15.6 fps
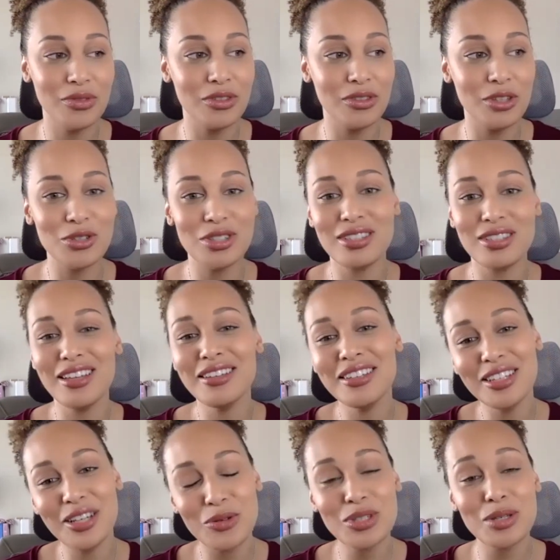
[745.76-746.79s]
there's,
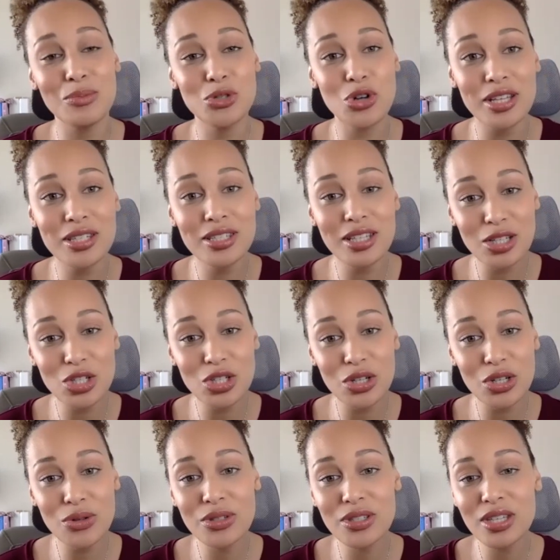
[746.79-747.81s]
you know, some trust
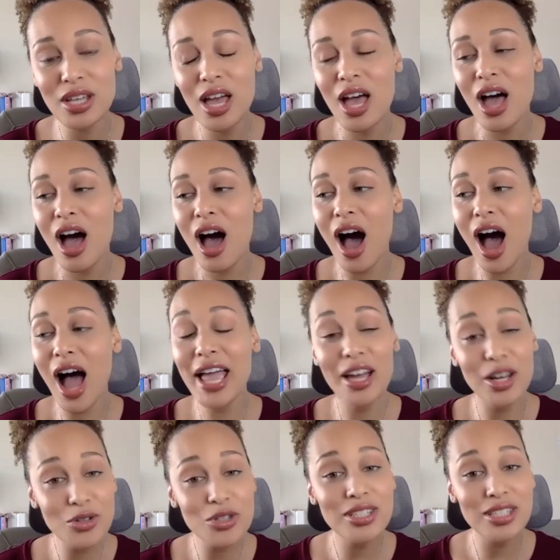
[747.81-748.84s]
issues, I
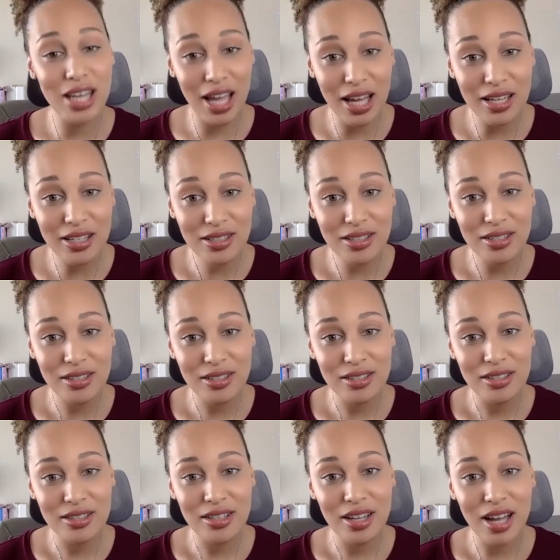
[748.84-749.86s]
understand.
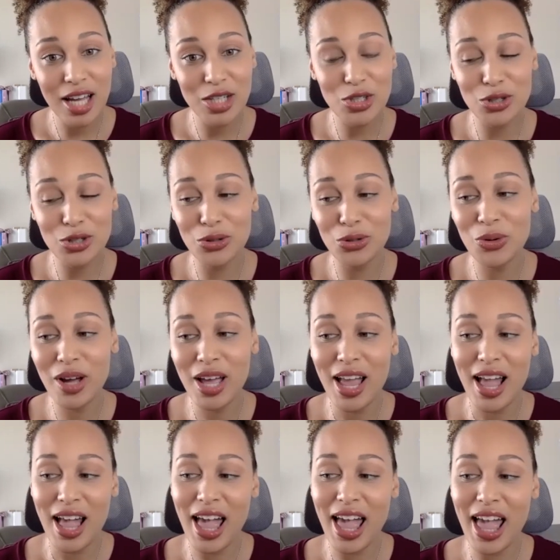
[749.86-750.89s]
I do.
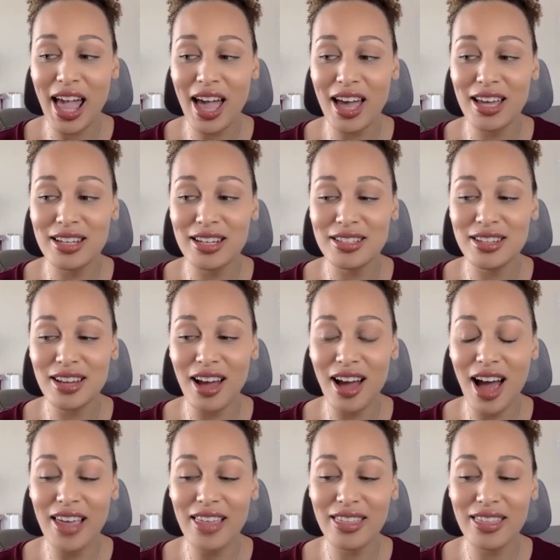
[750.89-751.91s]
And
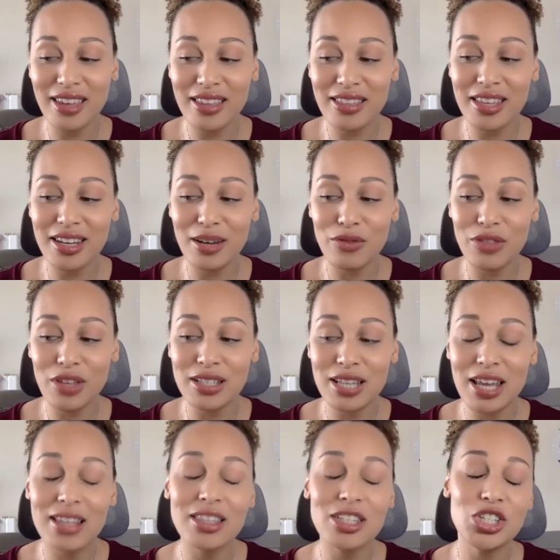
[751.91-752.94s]
I think that if they
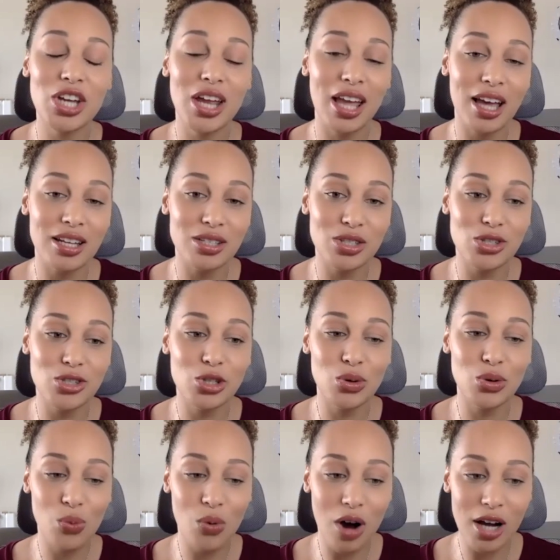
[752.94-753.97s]
take the chance to
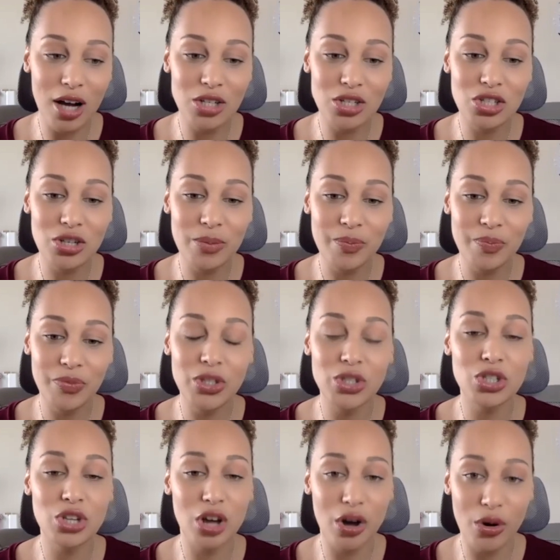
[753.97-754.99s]
watch the
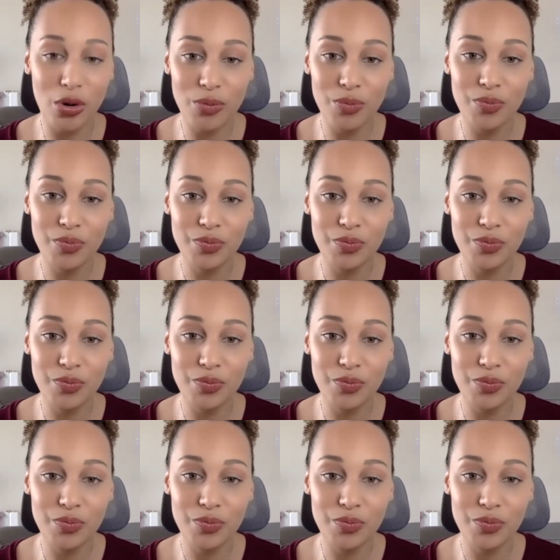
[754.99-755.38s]
show,